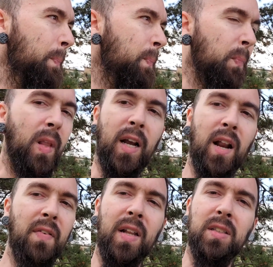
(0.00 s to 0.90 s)
Like,
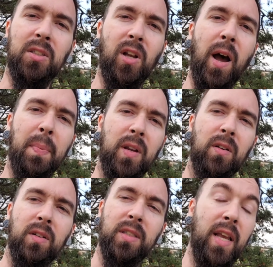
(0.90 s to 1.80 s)
I've had to stop here
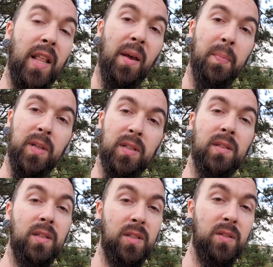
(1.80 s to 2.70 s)
and say that because
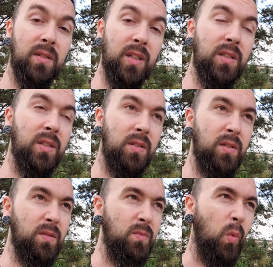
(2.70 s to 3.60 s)
this
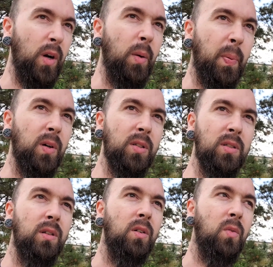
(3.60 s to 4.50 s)
is real
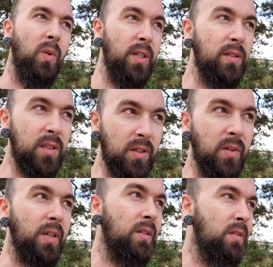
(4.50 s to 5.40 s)
personal, real
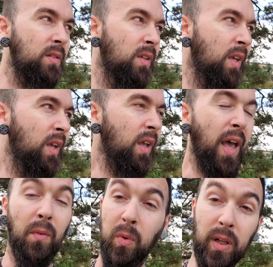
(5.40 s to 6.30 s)
serious,
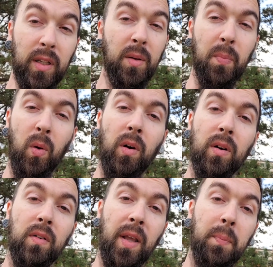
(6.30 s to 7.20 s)
and really
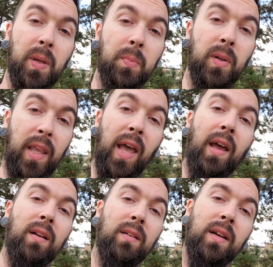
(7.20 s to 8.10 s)
important that people
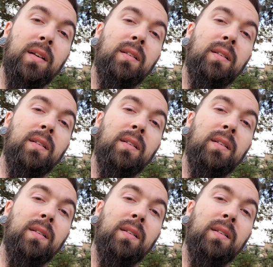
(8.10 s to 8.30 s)
get. Like,